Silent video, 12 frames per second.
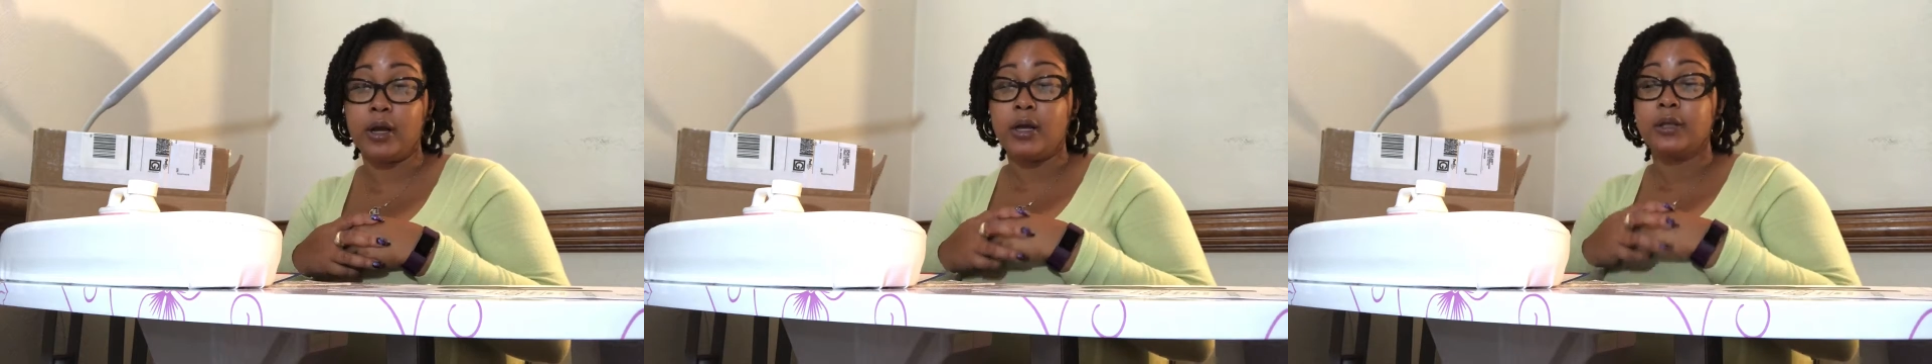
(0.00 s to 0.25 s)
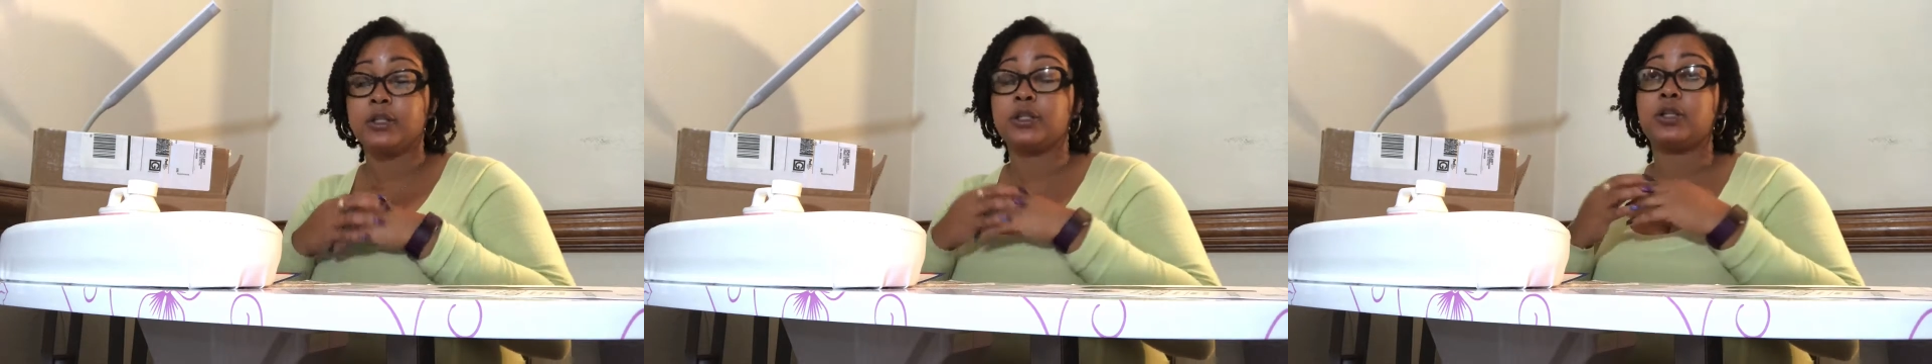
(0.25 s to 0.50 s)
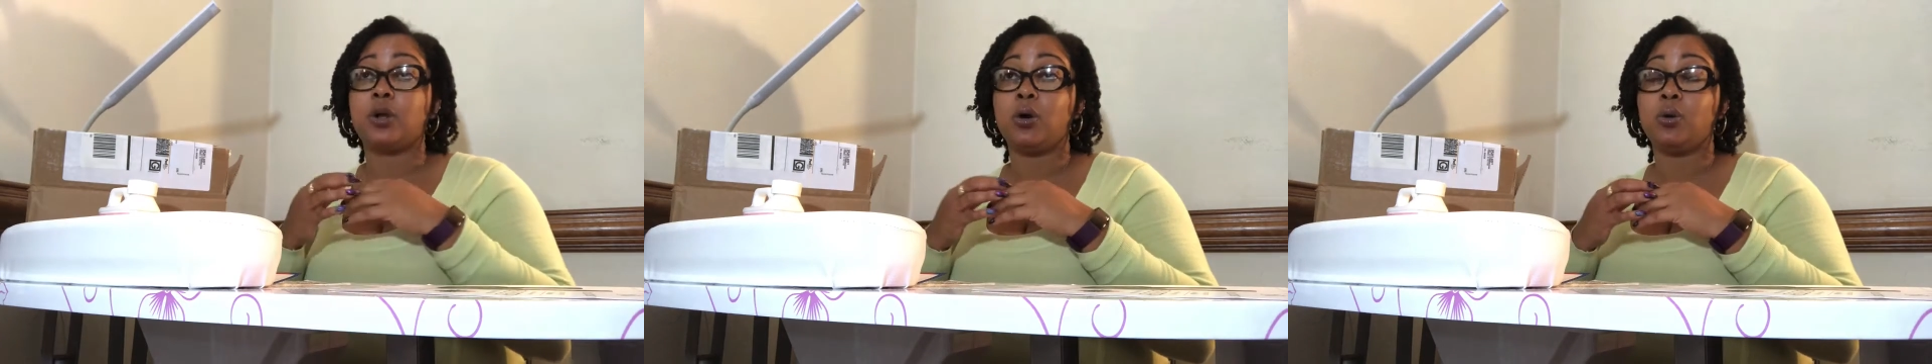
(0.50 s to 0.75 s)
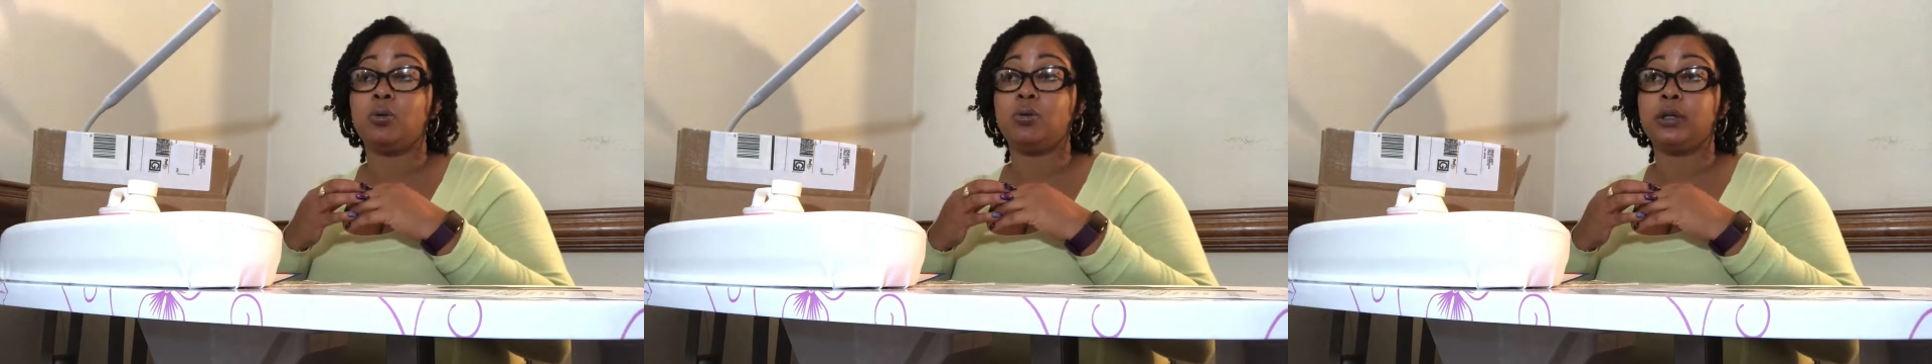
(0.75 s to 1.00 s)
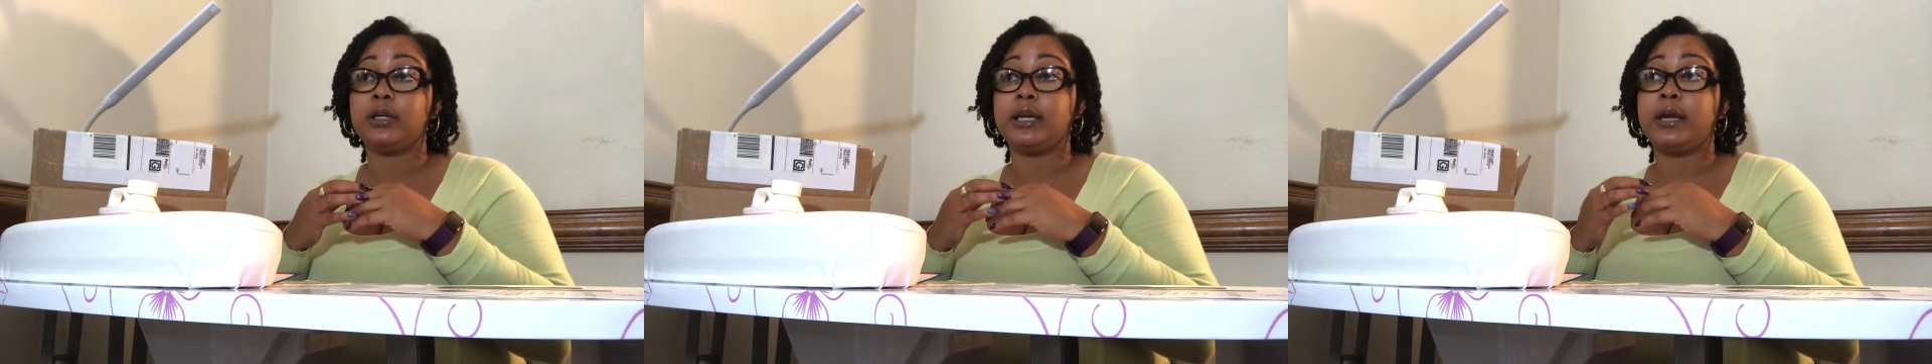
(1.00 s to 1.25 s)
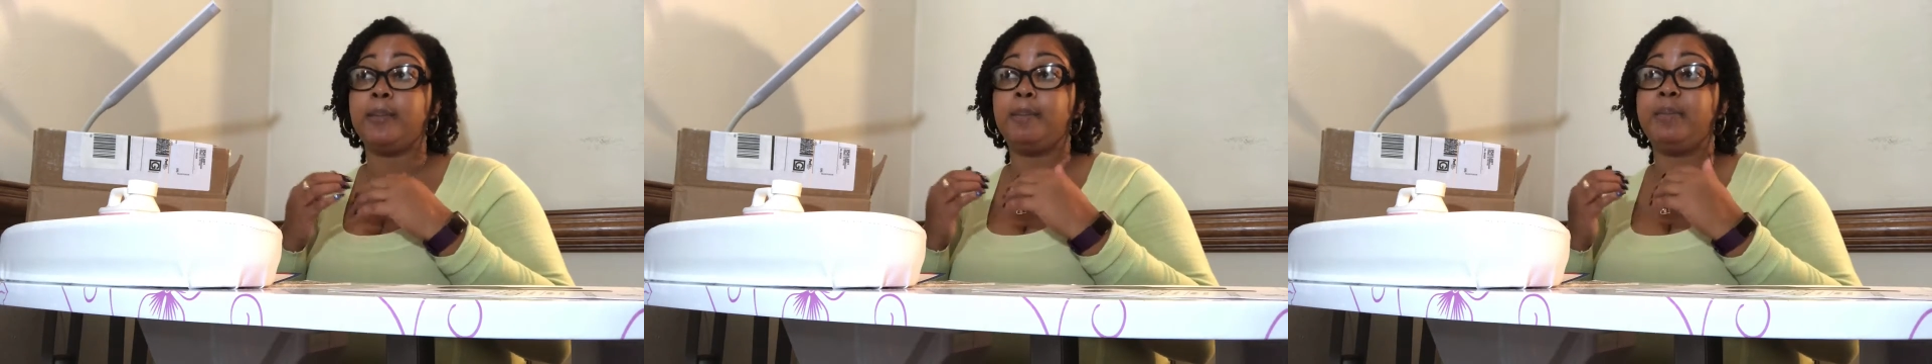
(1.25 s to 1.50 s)
So
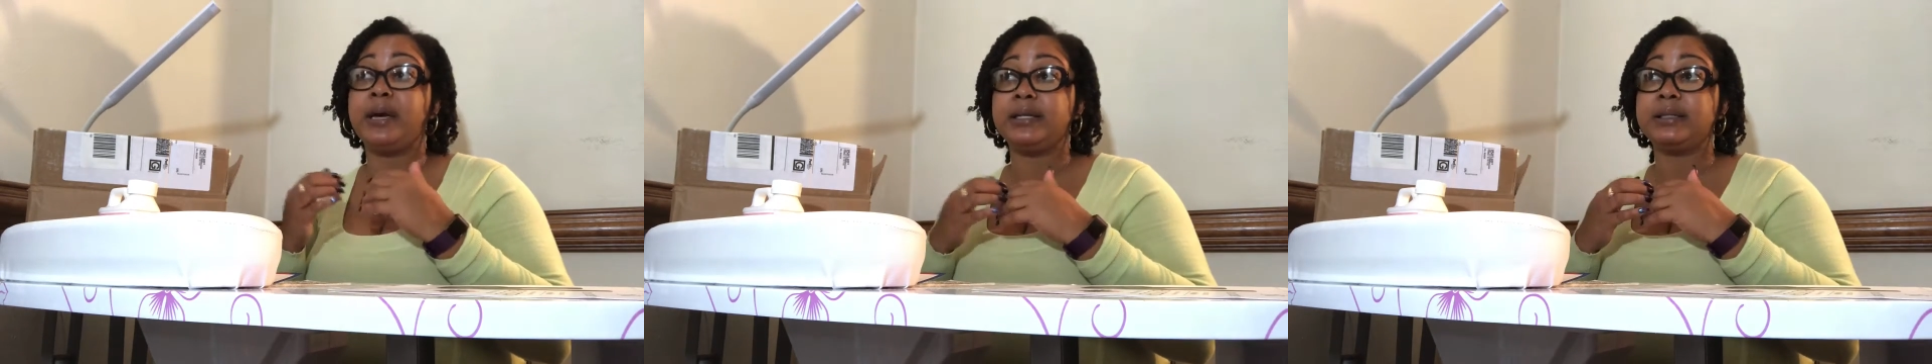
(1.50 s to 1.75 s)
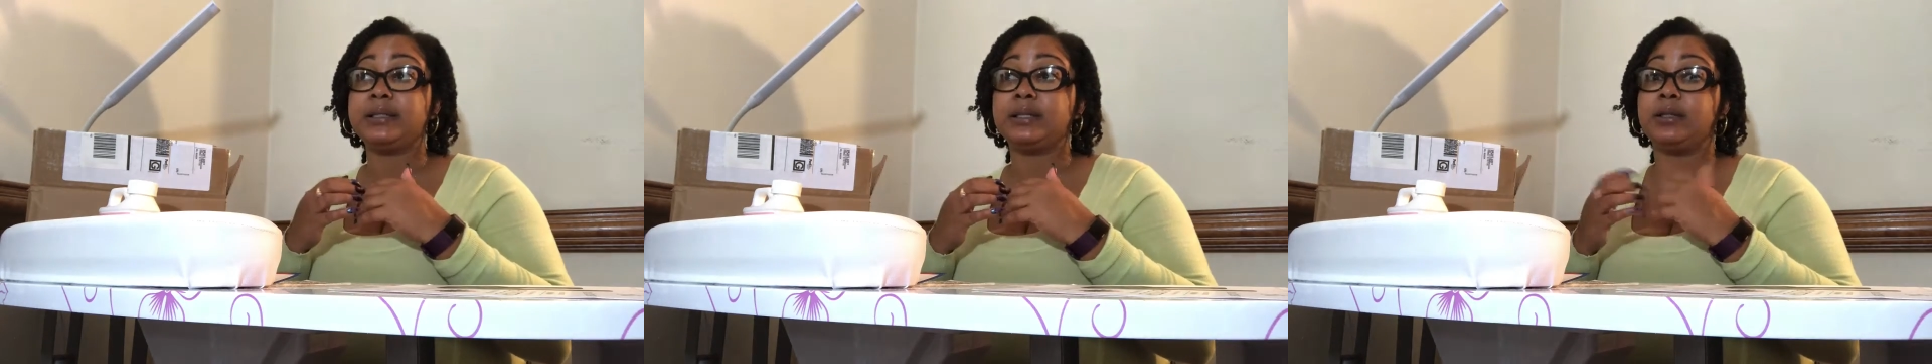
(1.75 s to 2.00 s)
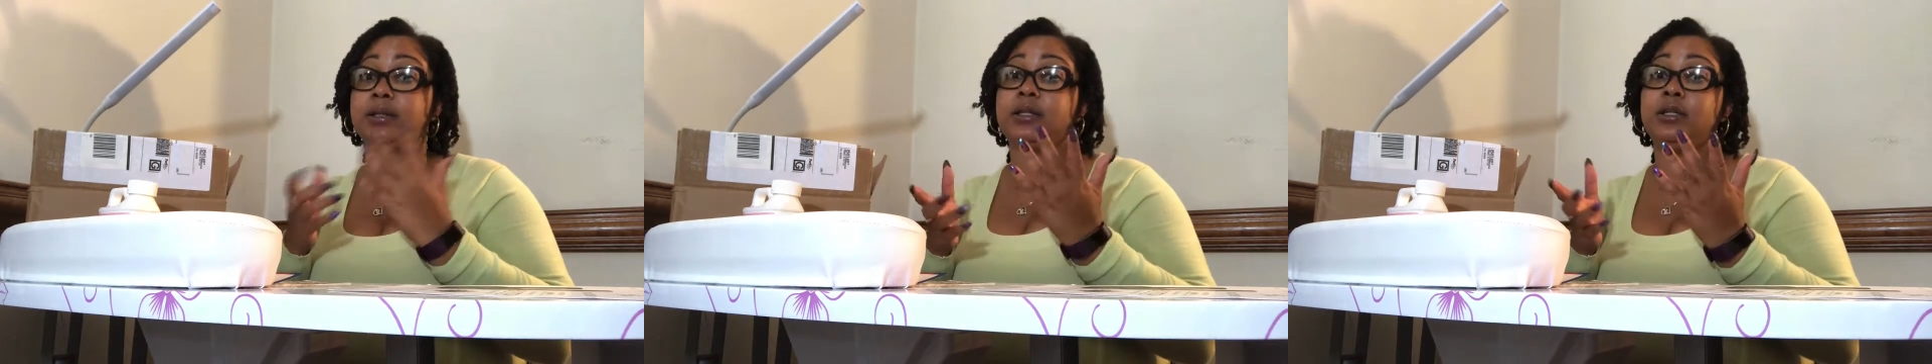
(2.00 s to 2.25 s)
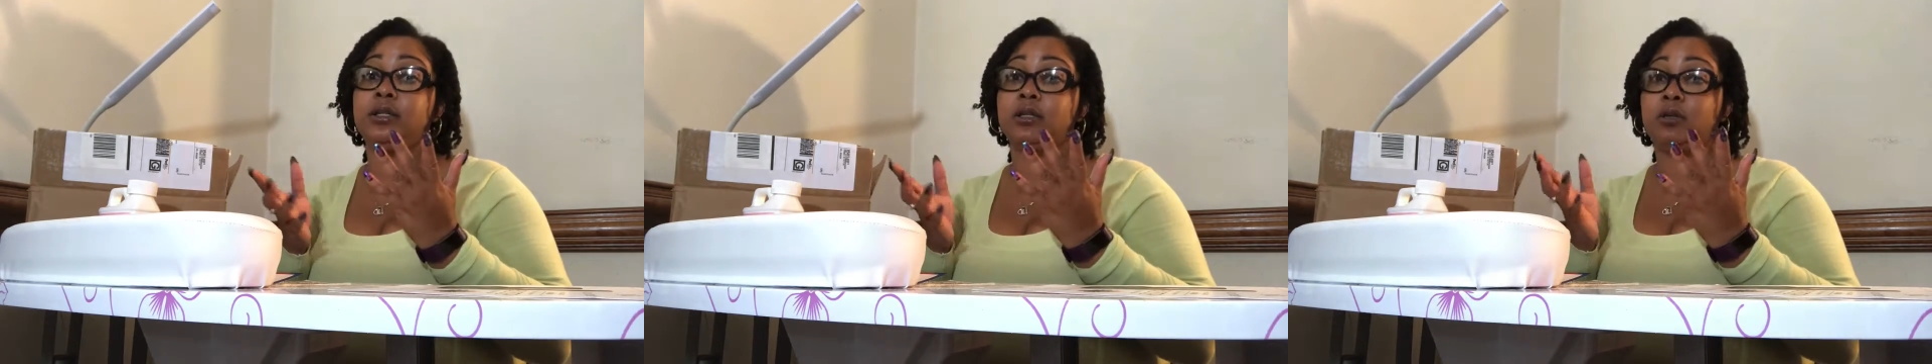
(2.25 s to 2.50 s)
it basically